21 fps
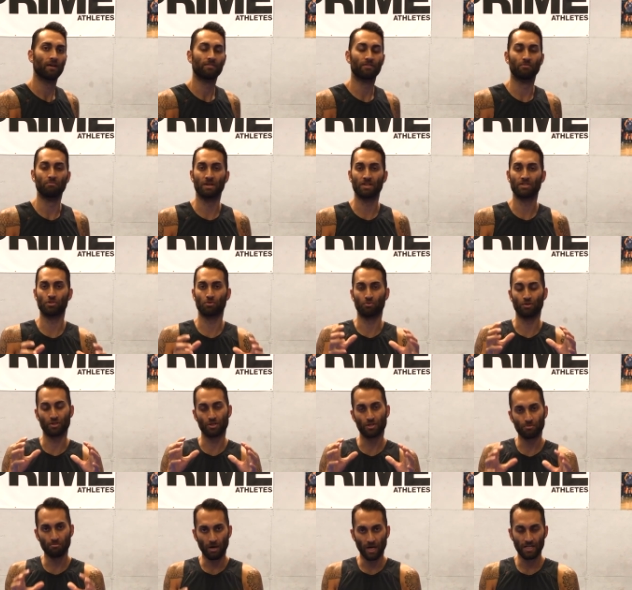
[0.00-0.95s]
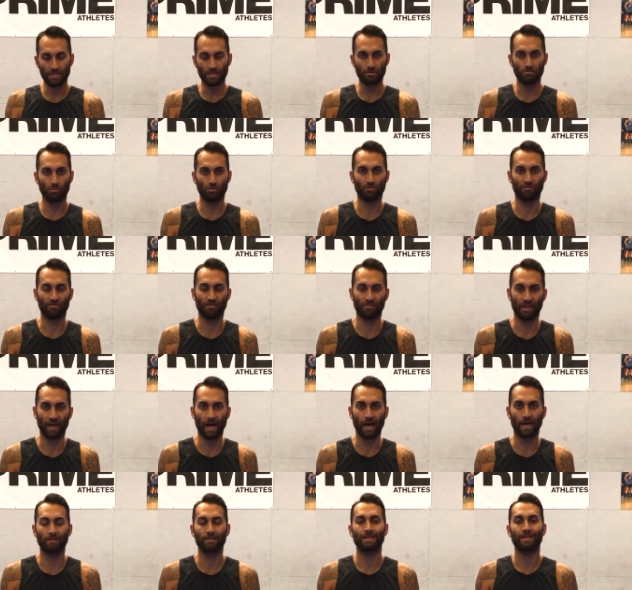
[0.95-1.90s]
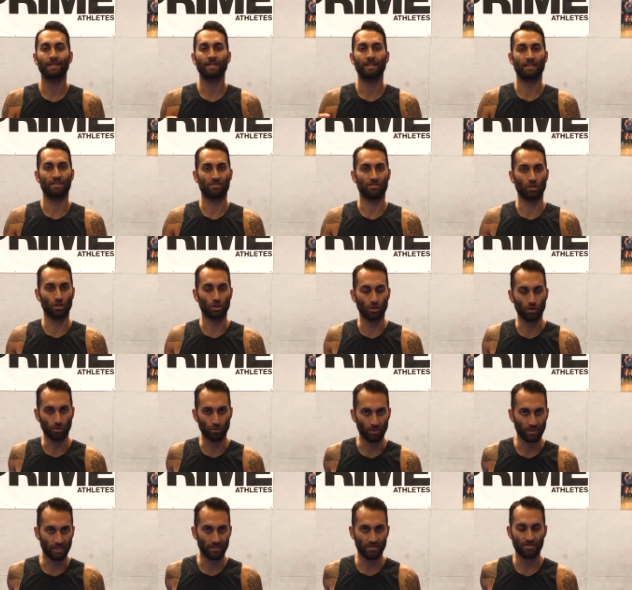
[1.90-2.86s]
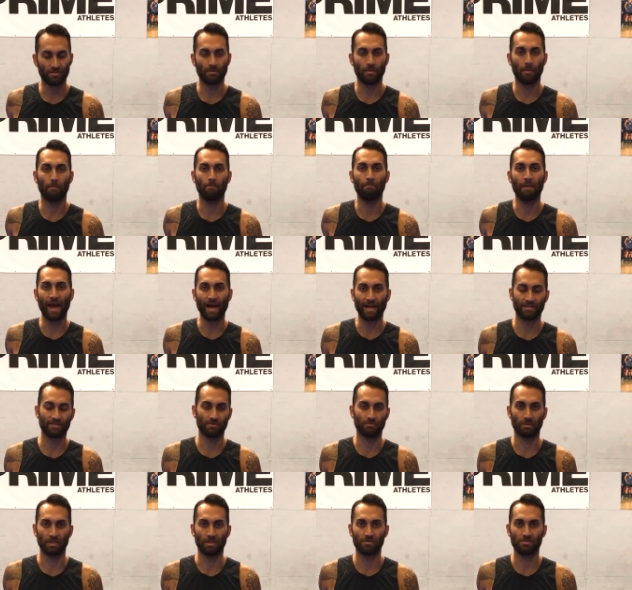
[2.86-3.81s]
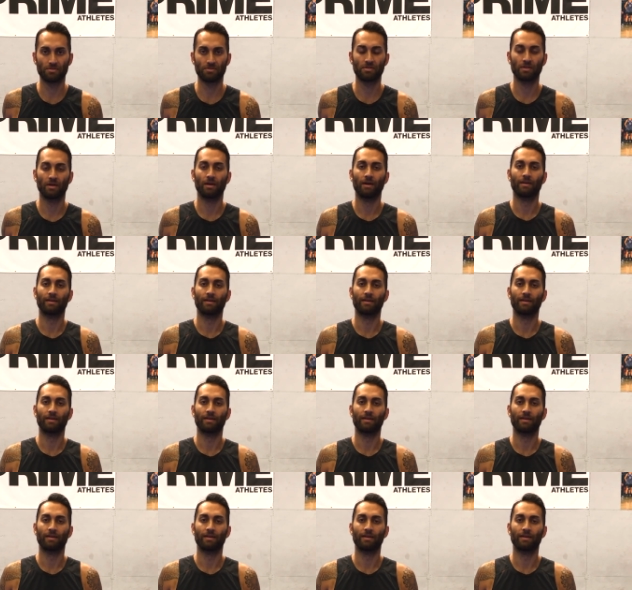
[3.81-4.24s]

The muscle responsible for that is the gluteus maximus.